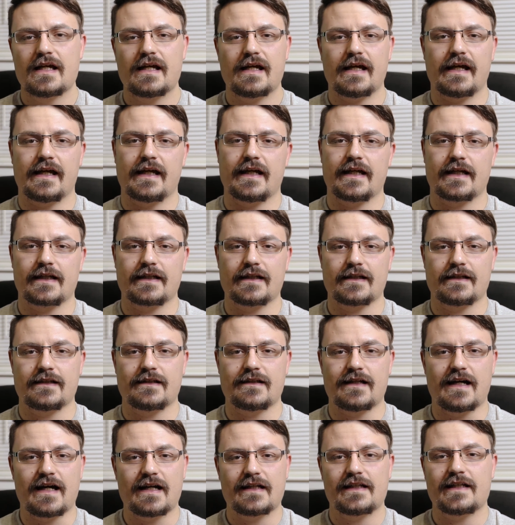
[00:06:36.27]
and get
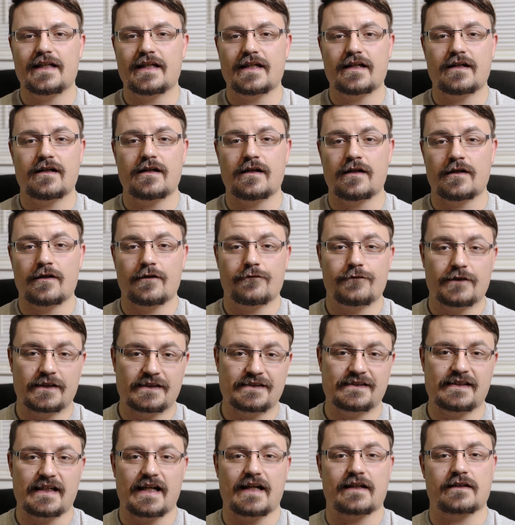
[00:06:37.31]
an idea of
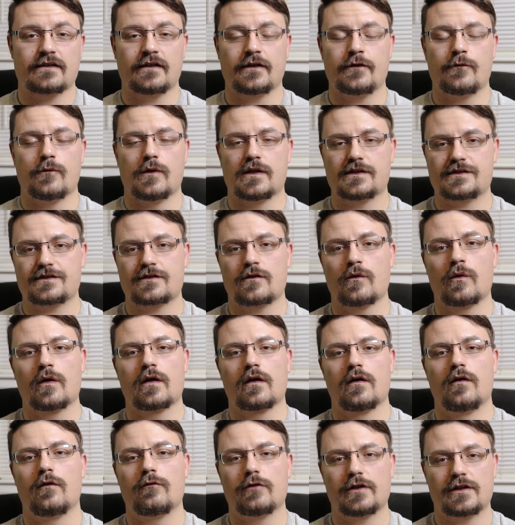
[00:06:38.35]
exactly what's
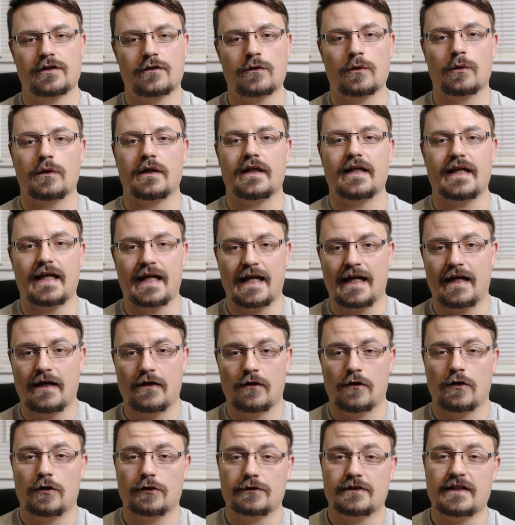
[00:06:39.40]
going on with the coolant at
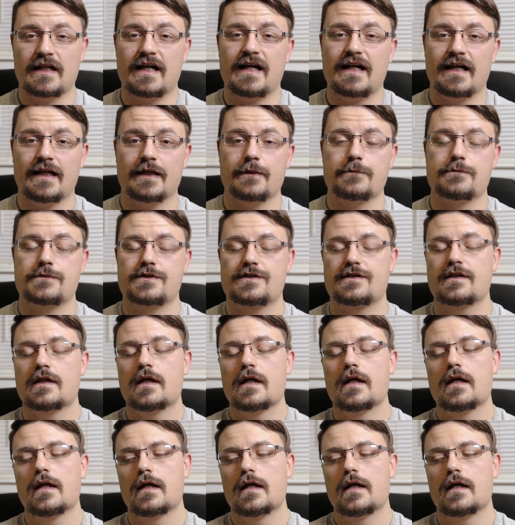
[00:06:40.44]
all times.